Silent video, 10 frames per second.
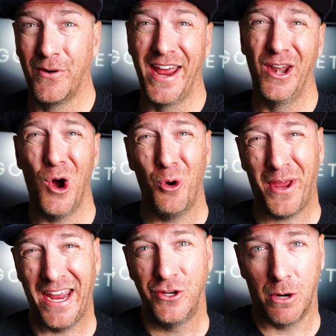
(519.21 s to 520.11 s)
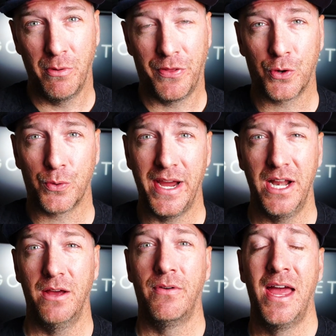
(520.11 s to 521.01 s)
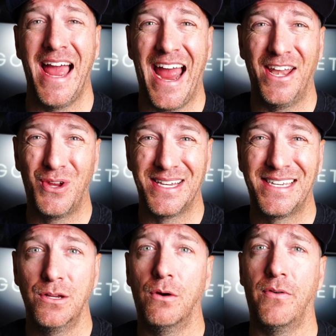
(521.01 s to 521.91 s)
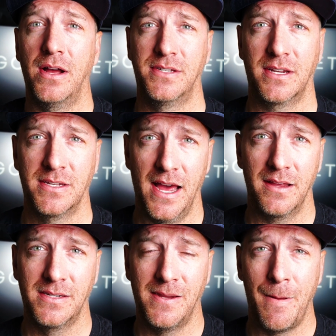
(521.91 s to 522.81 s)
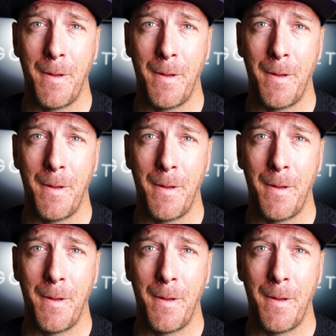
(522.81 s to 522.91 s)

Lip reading: an okay job with creative, and you could still find success.